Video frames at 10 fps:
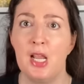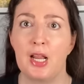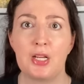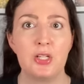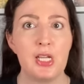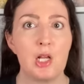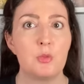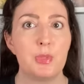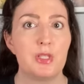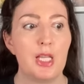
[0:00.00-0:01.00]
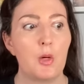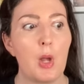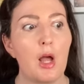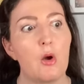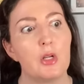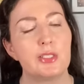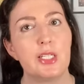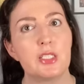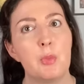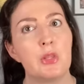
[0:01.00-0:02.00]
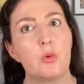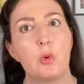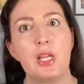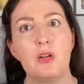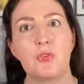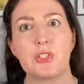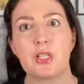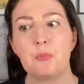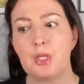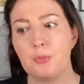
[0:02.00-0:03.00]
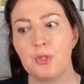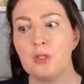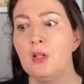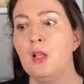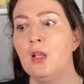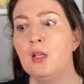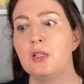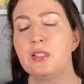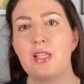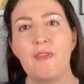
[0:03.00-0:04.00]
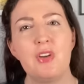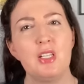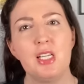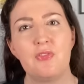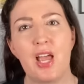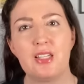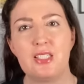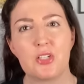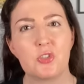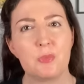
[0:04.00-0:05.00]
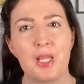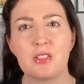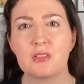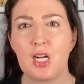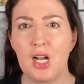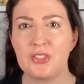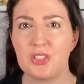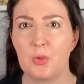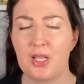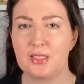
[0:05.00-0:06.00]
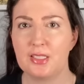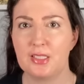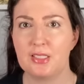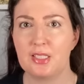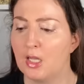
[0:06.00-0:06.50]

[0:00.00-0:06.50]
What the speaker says: And I couldn't help but think, wow, a 6-month wait for some people could definitely have had detrimental consequences.